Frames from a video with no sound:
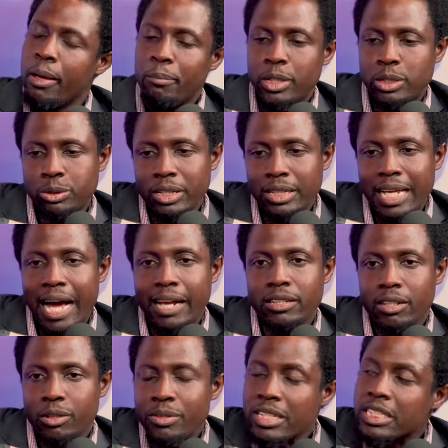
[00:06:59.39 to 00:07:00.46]
between that
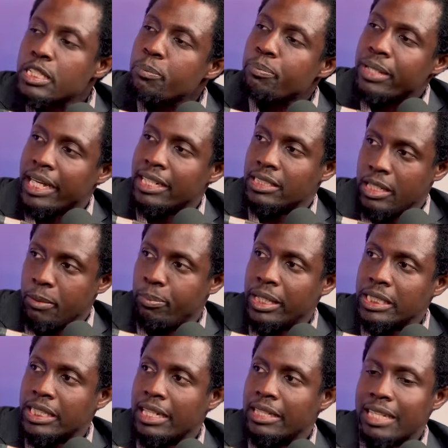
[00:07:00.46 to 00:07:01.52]
recipient, the
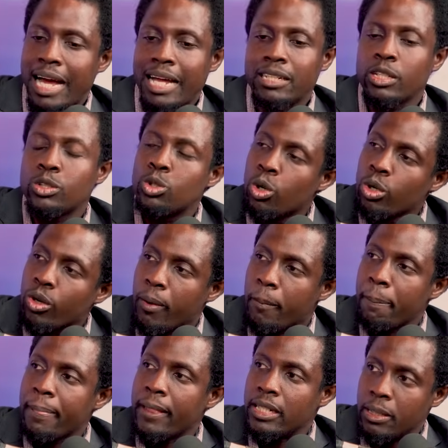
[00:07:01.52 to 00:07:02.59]
patient, and the donor,
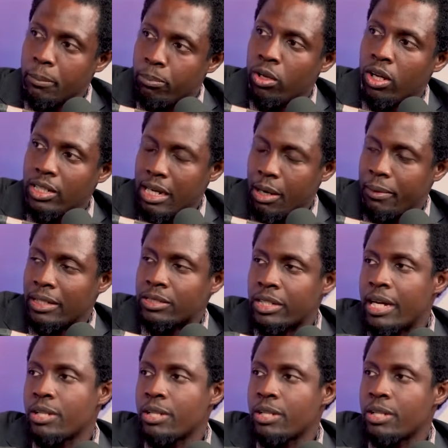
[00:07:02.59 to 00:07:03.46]
the blood that we're trying